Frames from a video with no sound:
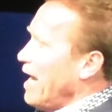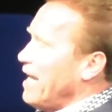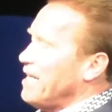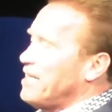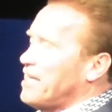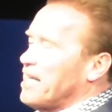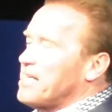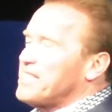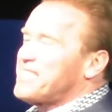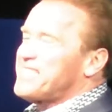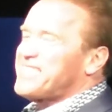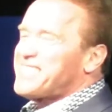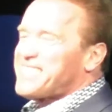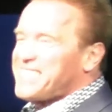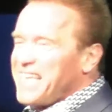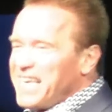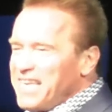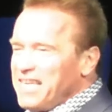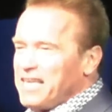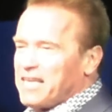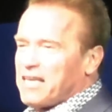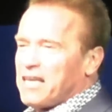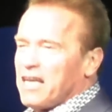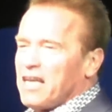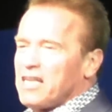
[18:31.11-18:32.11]
And the
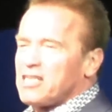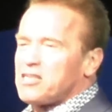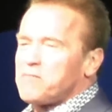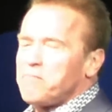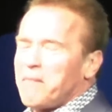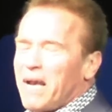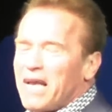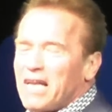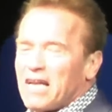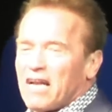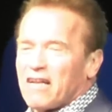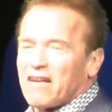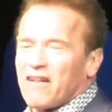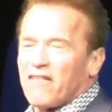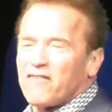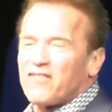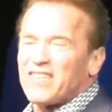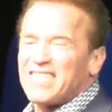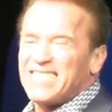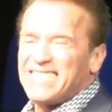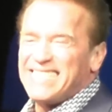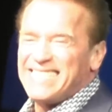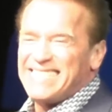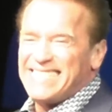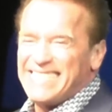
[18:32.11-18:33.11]
zinc is made out of
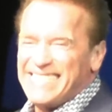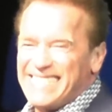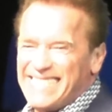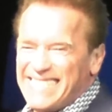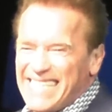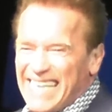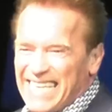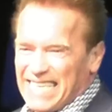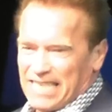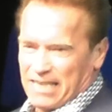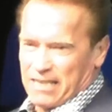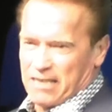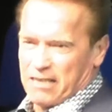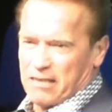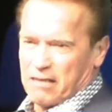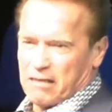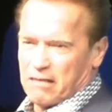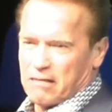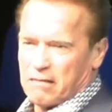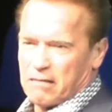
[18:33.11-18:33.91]
zinc